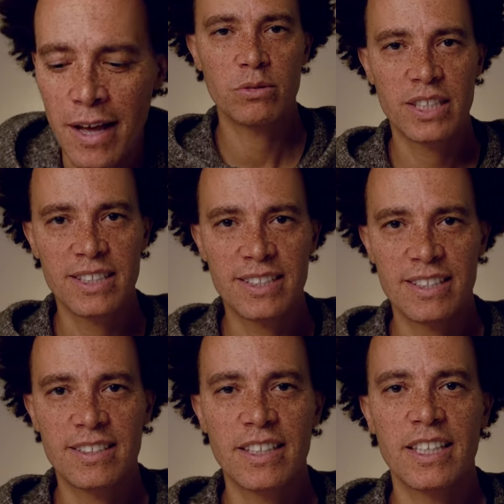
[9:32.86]

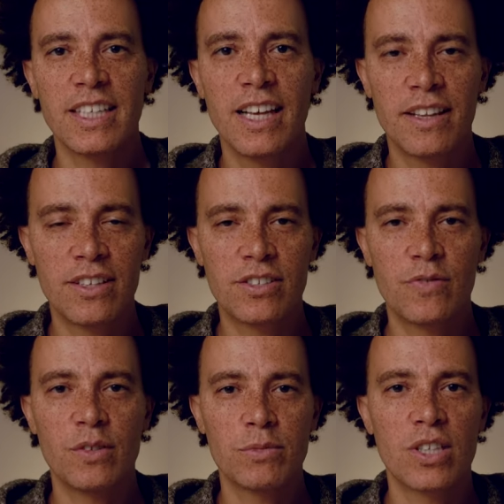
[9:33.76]
consistently. This
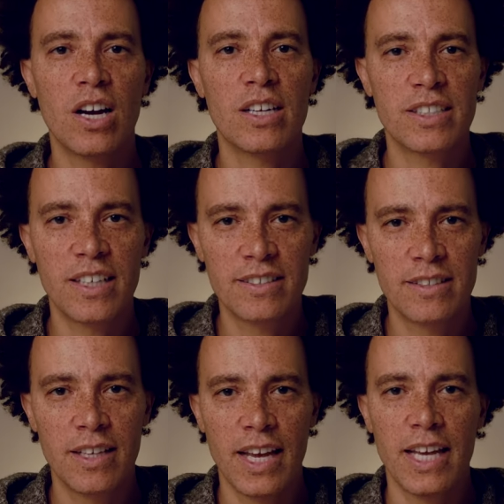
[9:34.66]
film stock does
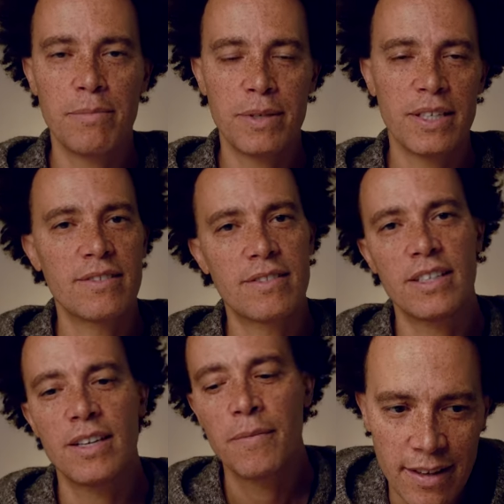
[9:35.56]
A, B, and
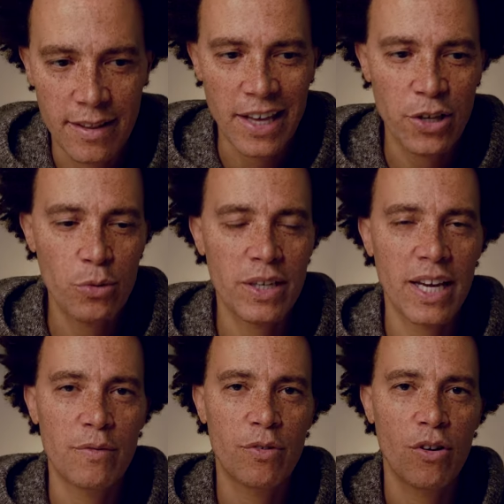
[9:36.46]
C. Thank you
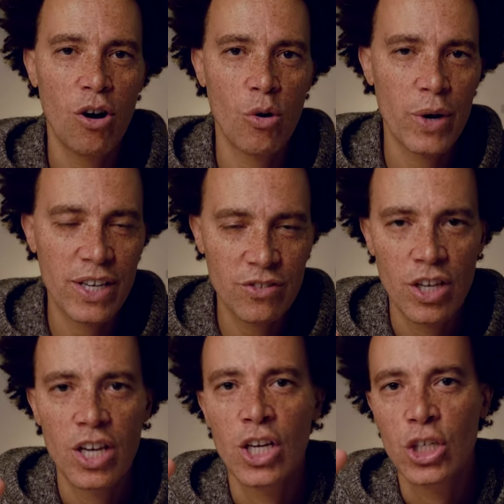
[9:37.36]
again for always
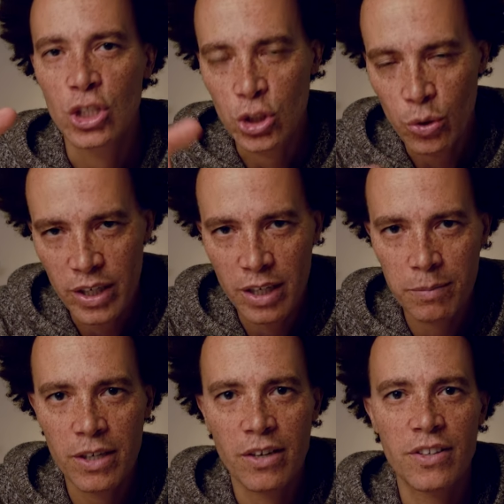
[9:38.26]
joining
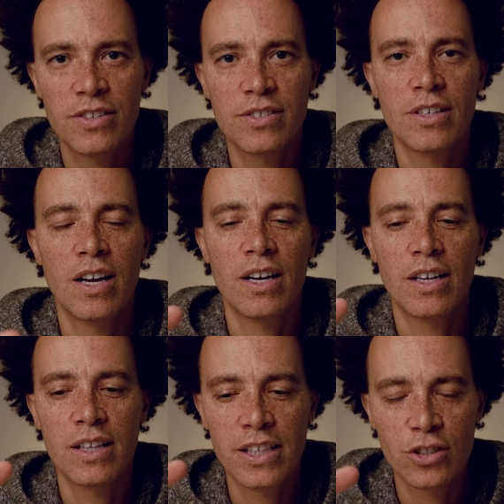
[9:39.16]
me on this
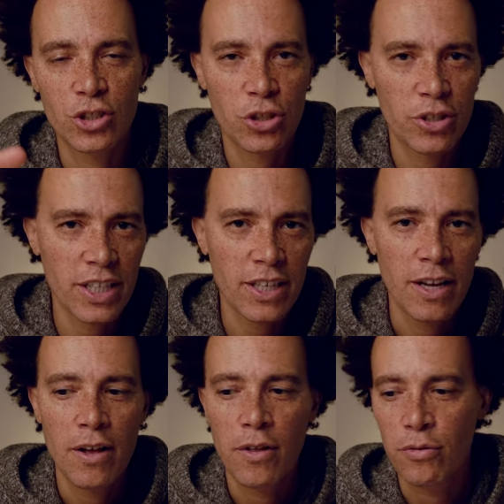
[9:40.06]
little journey
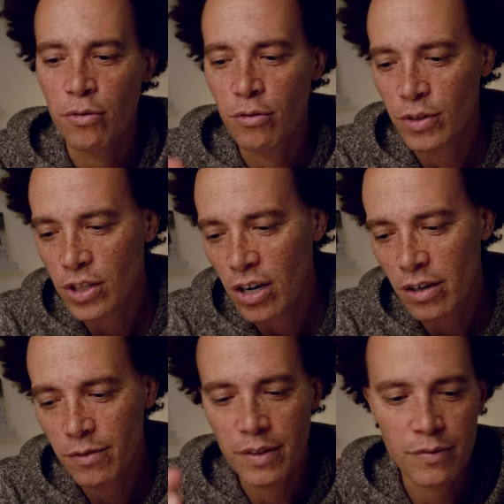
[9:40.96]
through
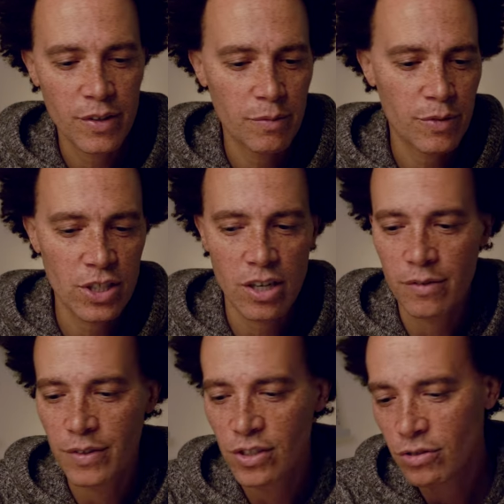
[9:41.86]
photography, film
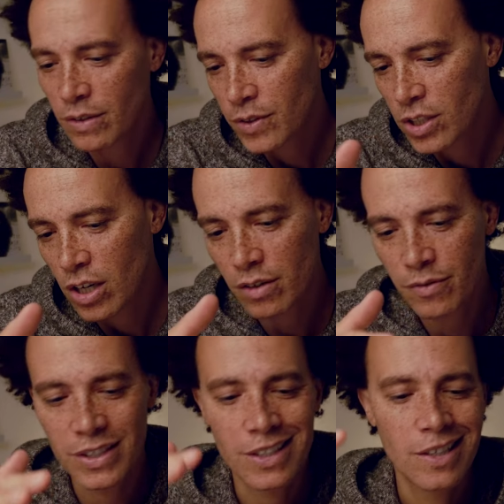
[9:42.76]
photography, street
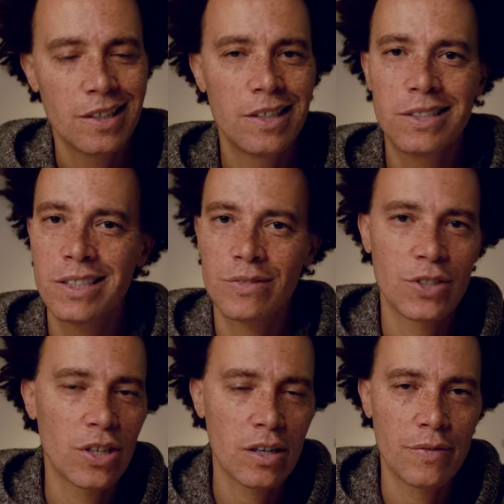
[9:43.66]
photography, just
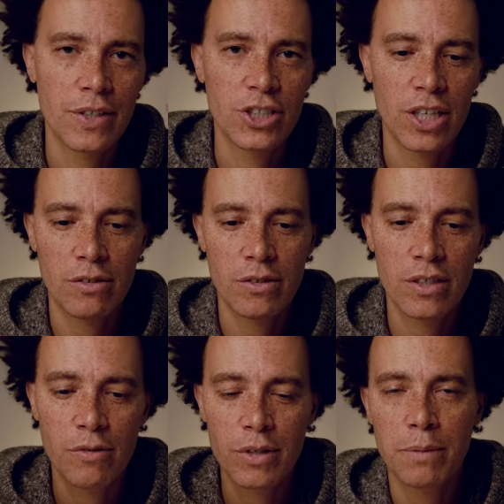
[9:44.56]
photography in general.
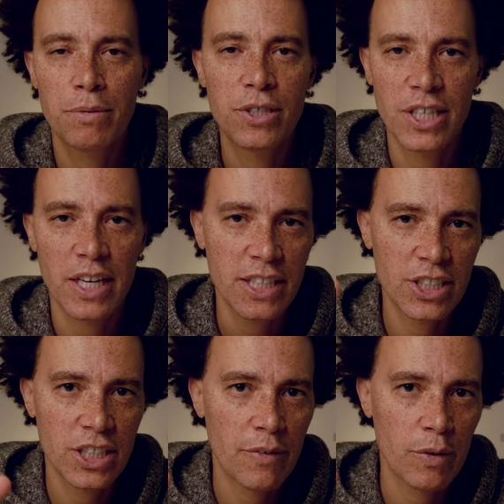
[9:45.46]
I really appreciate
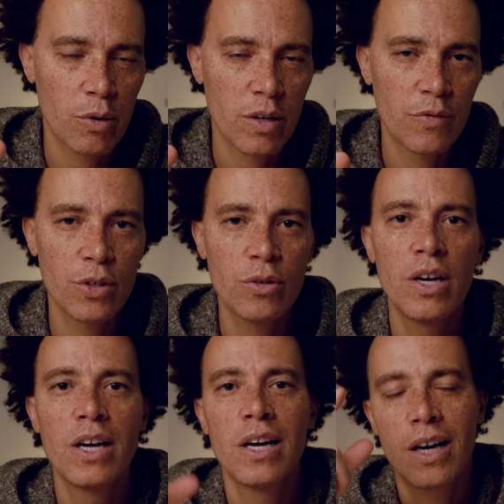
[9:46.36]
each and every one of you.
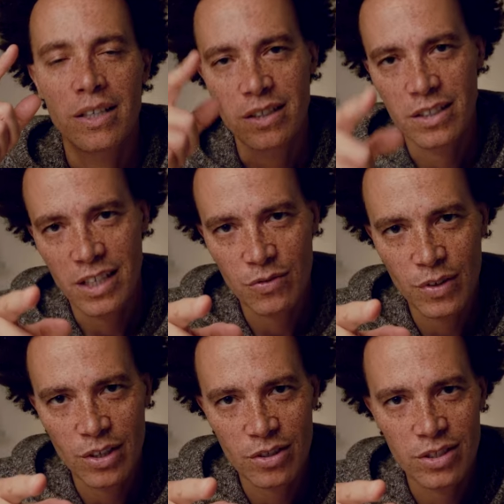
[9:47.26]
Until the next
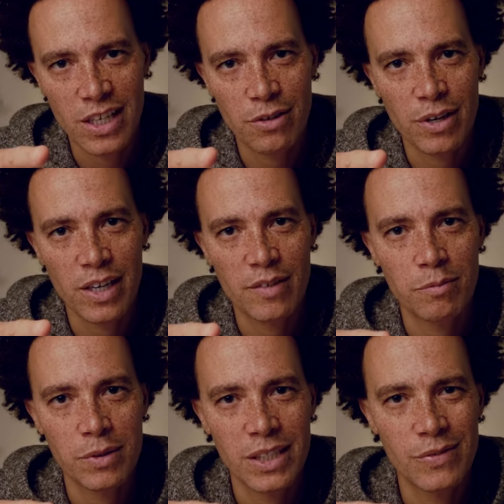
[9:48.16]
video, stay creative
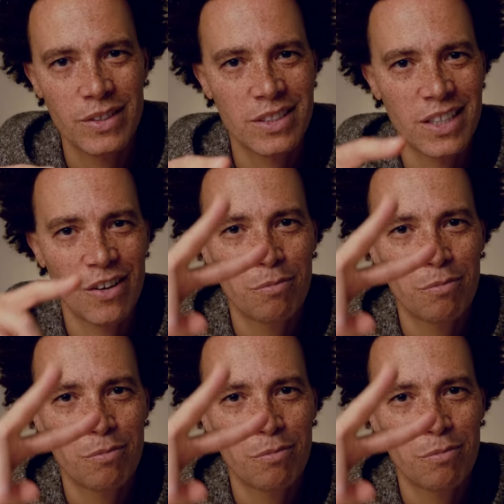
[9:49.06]
and believe in yourself.